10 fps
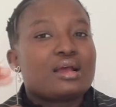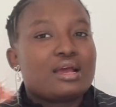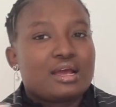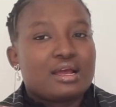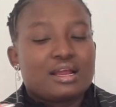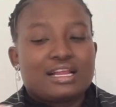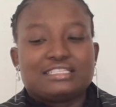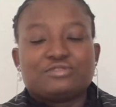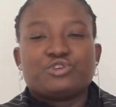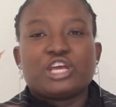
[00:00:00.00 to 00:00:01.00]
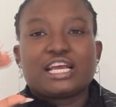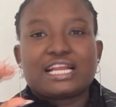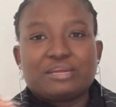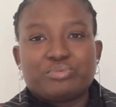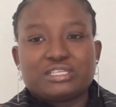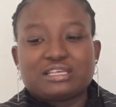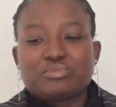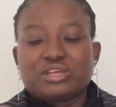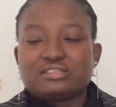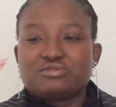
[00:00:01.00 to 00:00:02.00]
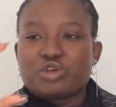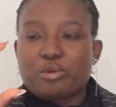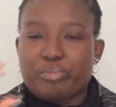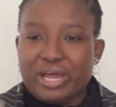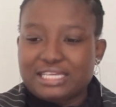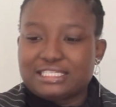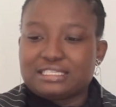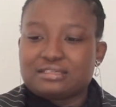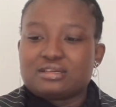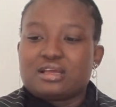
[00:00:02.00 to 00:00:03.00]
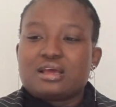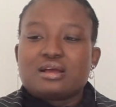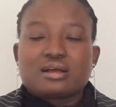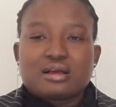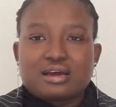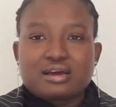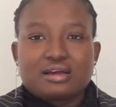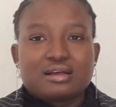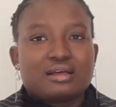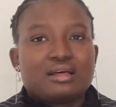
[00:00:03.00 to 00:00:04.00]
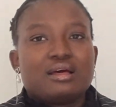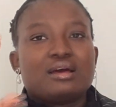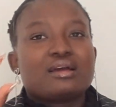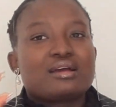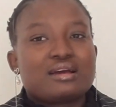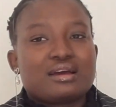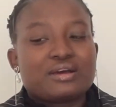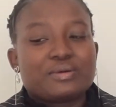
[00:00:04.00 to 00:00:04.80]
k, as if you are clipping something, as if you are biting. K, k.